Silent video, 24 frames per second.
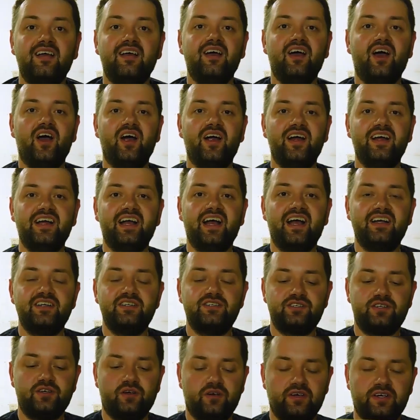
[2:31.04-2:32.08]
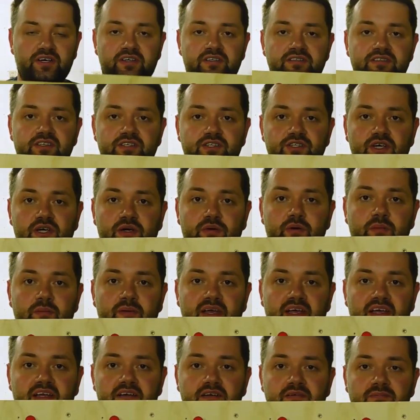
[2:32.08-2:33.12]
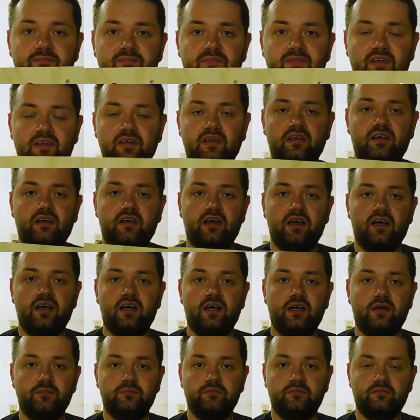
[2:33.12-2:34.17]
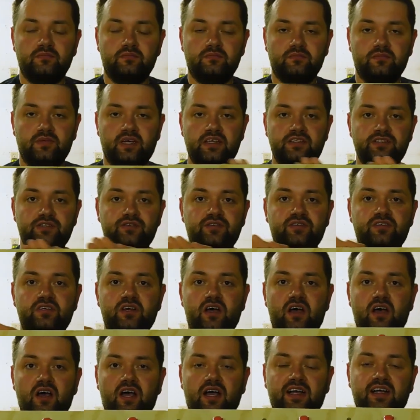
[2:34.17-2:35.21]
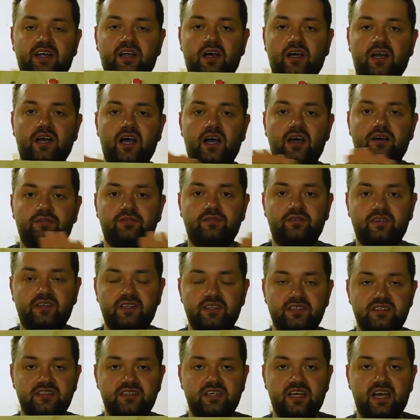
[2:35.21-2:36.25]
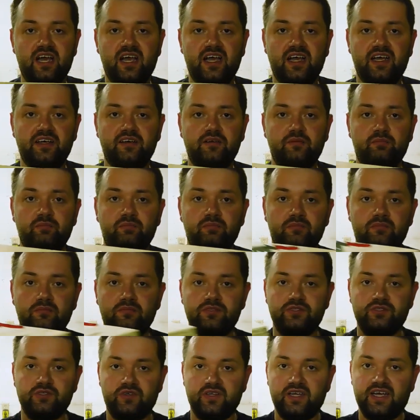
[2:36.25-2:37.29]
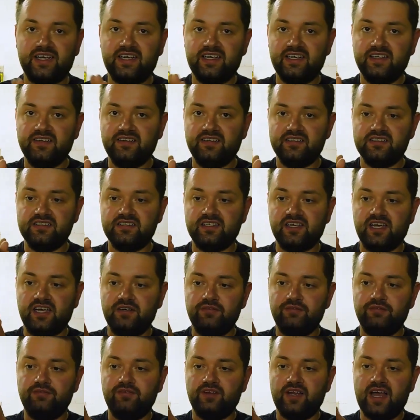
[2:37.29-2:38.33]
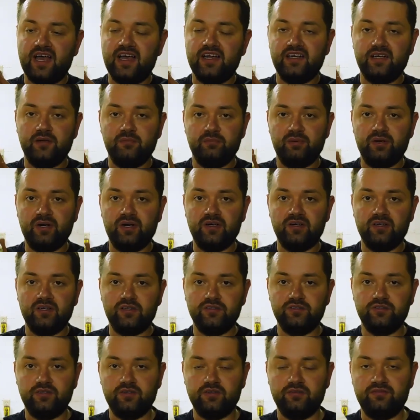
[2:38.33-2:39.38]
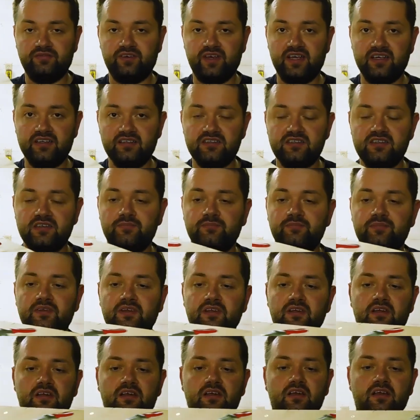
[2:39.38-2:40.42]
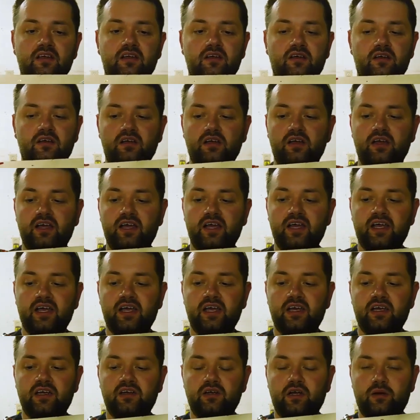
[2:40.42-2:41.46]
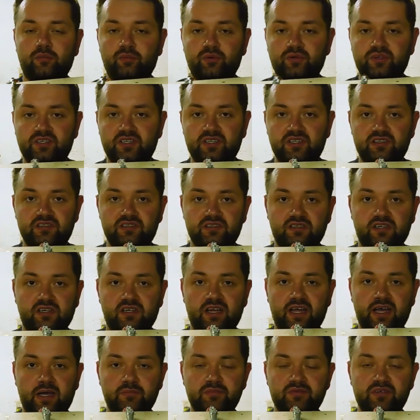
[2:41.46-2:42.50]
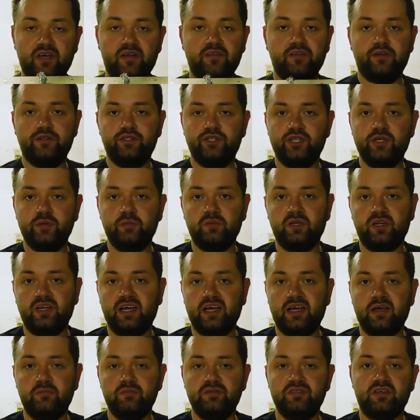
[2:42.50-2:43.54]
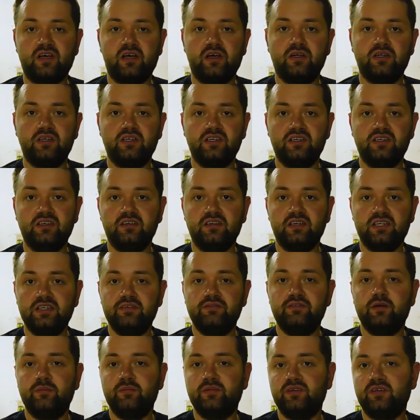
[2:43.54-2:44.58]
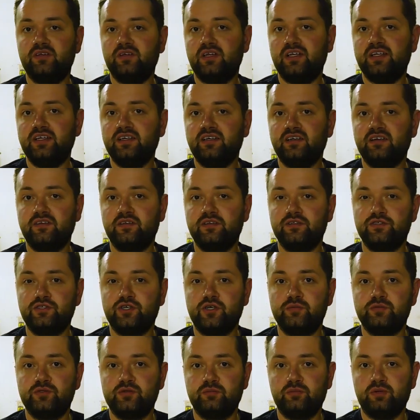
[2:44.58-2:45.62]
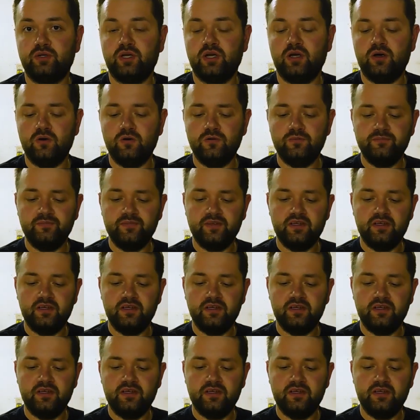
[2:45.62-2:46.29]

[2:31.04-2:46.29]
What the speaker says: Alright guys, so here's the jig we made. As you saw, I cut off this side so that I can get this side flat and parallel to the fence. And I put these clamps on. They're cheap clamps. I'll leave them in the link in the description below.